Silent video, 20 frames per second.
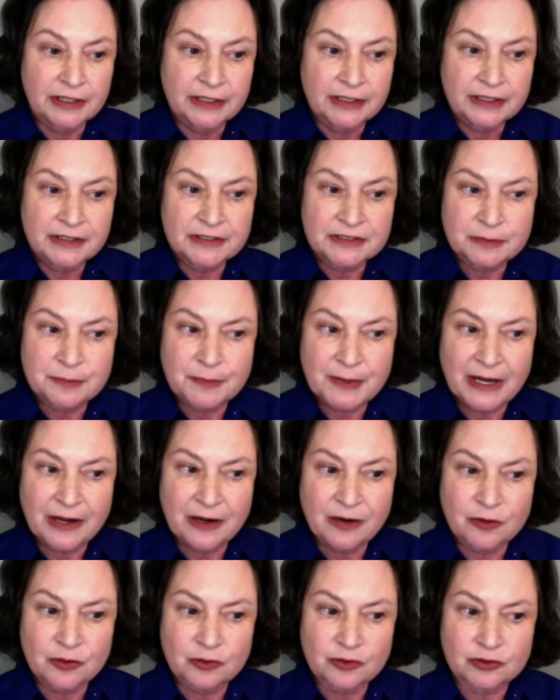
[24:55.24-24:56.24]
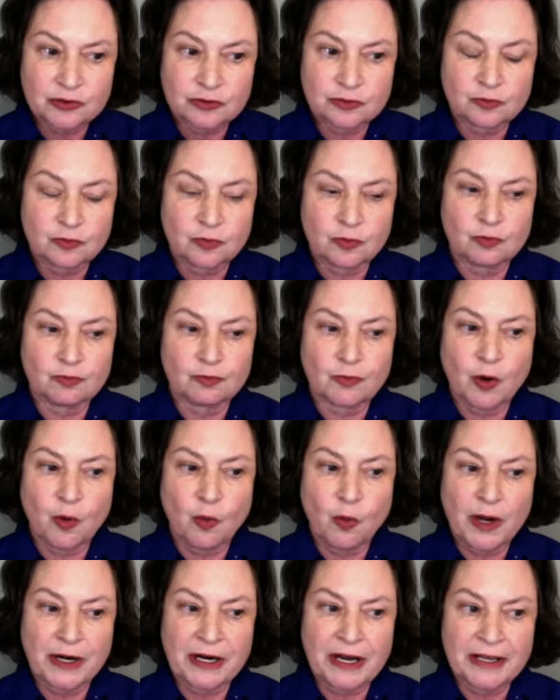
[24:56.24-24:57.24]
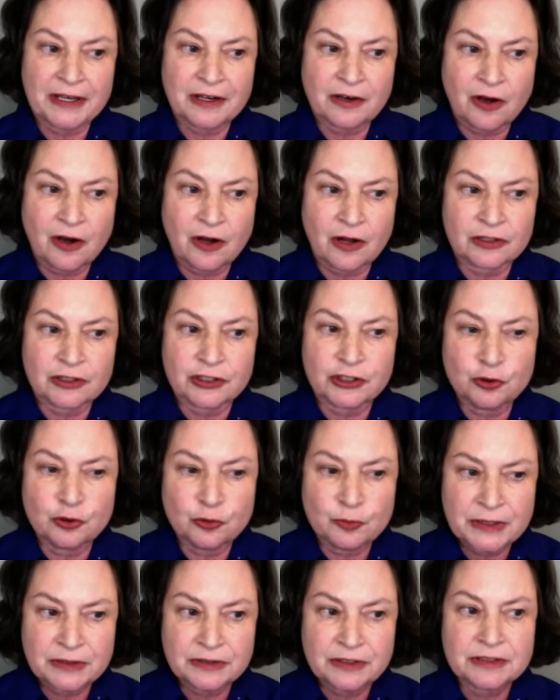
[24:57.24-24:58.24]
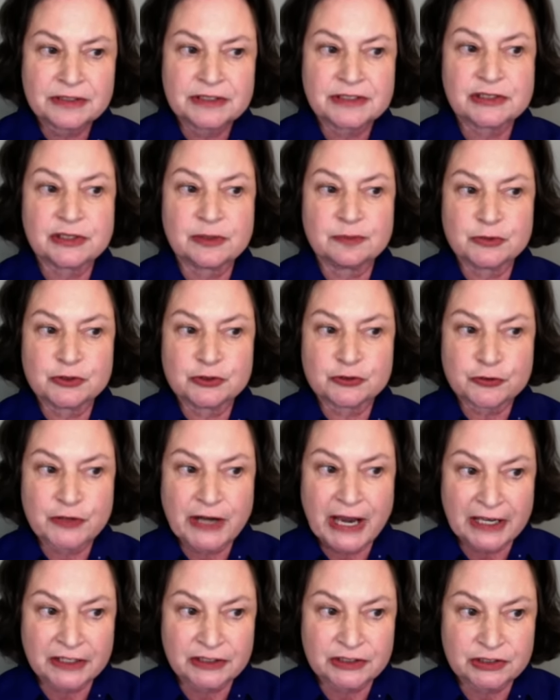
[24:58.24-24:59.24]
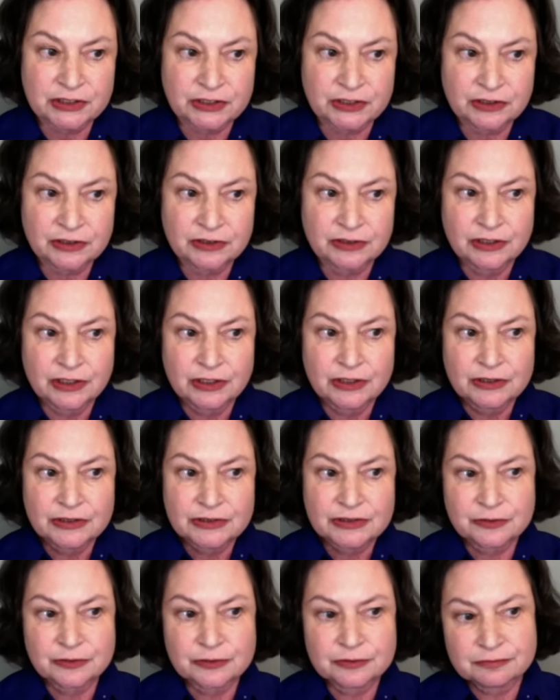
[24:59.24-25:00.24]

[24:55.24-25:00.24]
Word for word: is about what I call human subtraction. So